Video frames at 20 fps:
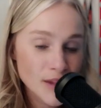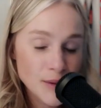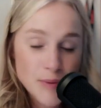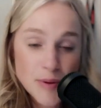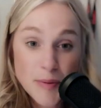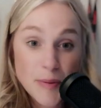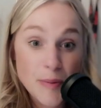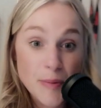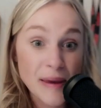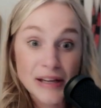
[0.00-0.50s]

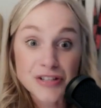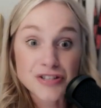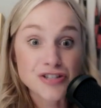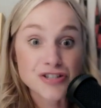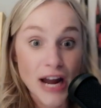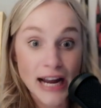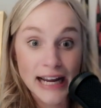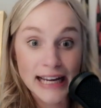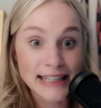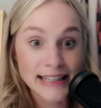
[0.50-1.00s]
maybe being a
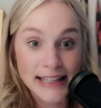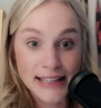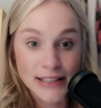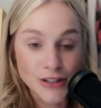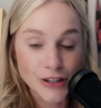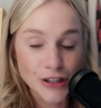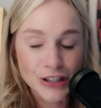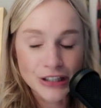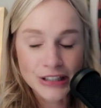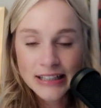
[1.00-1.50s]
giant
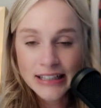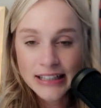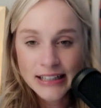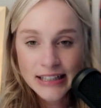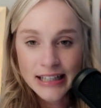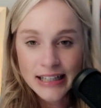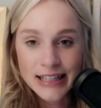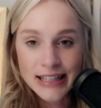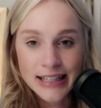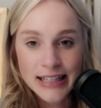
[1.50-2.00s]
killer.
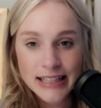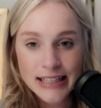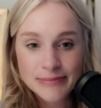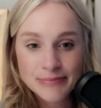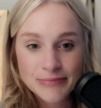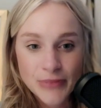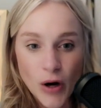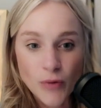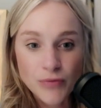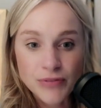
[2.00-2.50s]

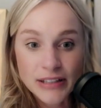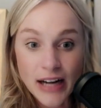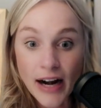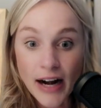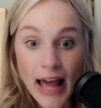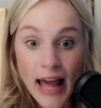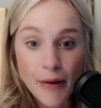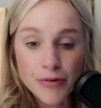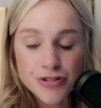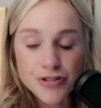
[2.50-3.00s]
Um, hopefully
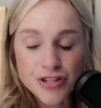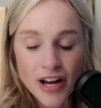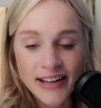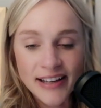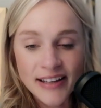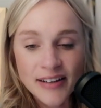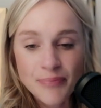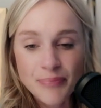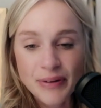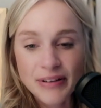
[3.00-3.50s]
not our
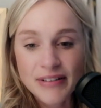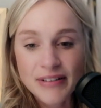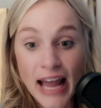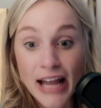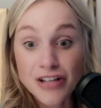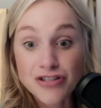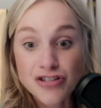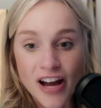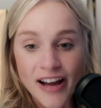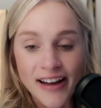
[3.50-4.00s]
giant, but
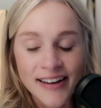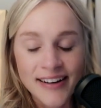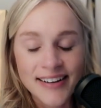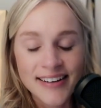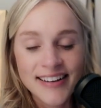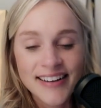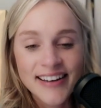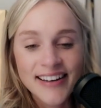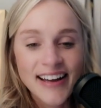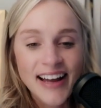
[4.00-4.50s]
a giant.
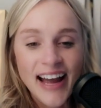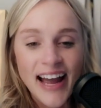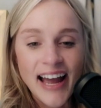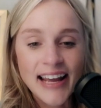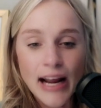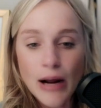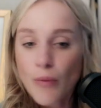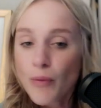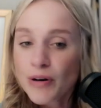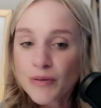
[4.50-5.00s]

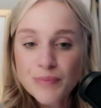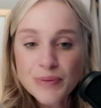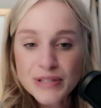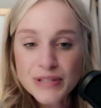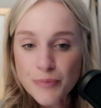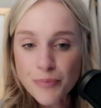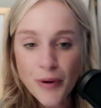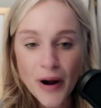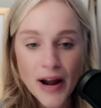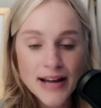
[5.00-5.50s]
And I wouldn't be
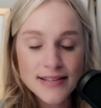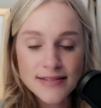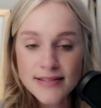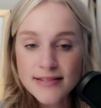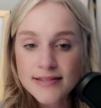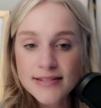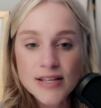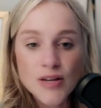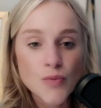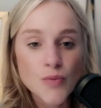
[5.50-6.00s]
surprised to
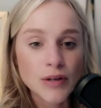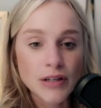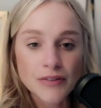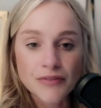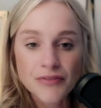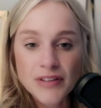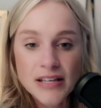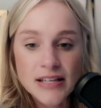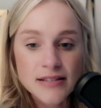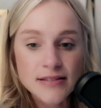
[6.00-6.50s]
see one
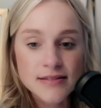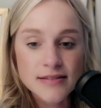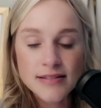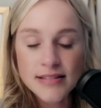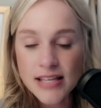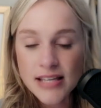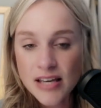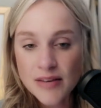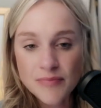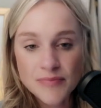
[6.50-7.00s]
of these
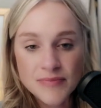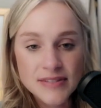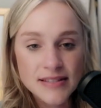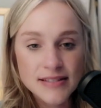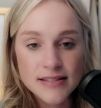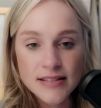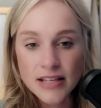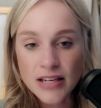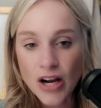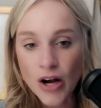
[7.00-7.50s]

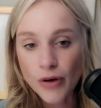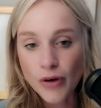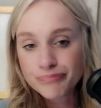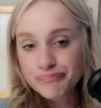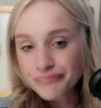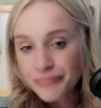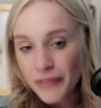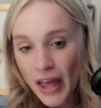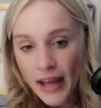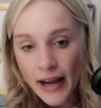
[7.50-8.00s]
teams, you know,
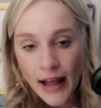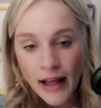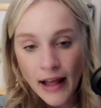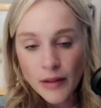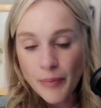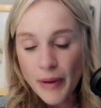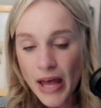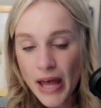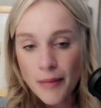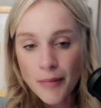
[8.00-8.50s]
in
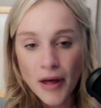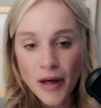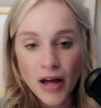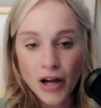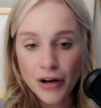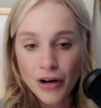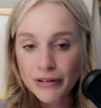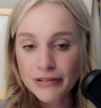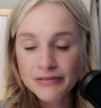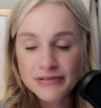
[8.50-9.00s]

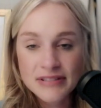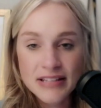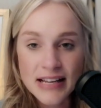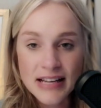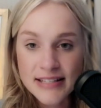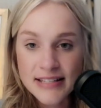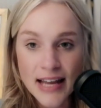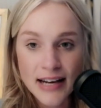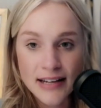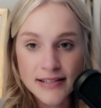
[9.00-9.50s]
Alabama or
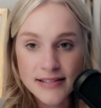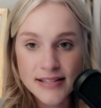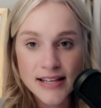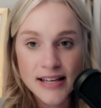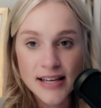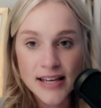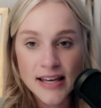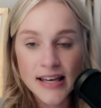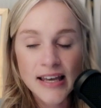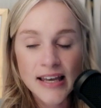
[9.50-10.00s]
dead
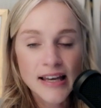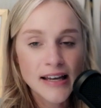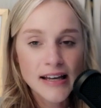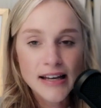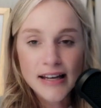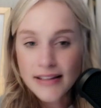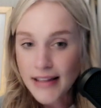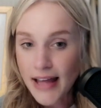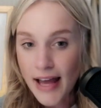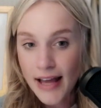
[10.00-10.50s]
Tennessee
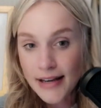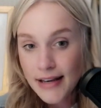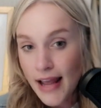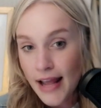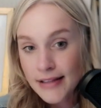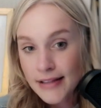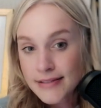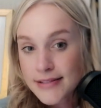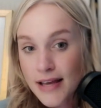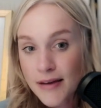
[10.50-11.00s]
that
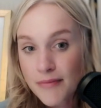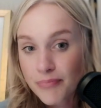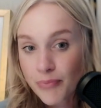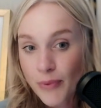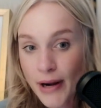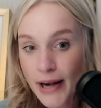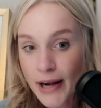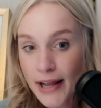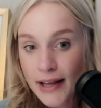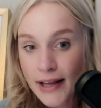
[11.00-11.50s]
ends up
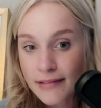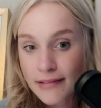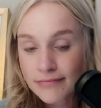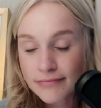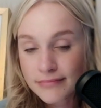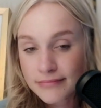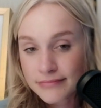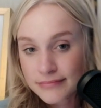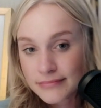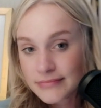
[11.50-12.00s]

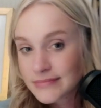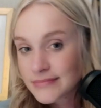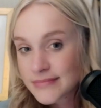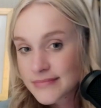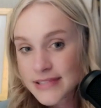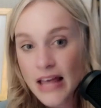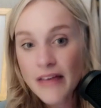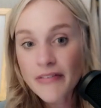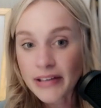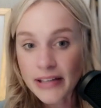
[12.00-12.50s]
winning
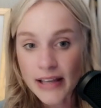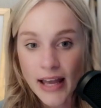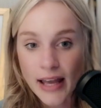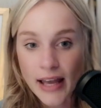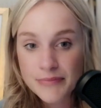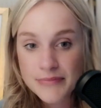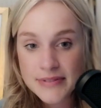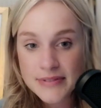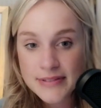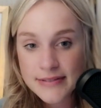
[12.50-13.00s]
seven
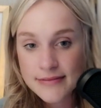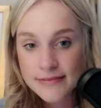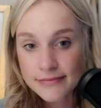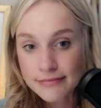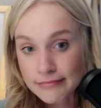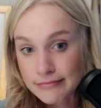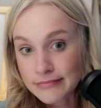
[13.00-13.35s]
games.